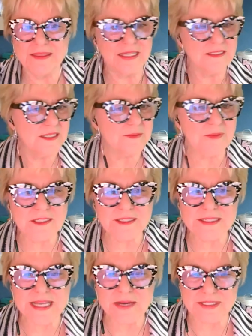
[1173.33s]
That's as much
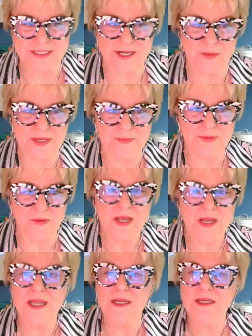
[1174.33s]
as I would tell people.
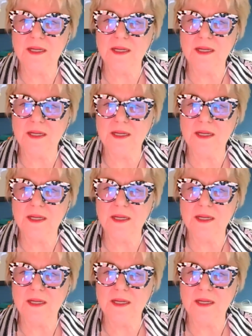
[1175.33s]
Mm-hmm.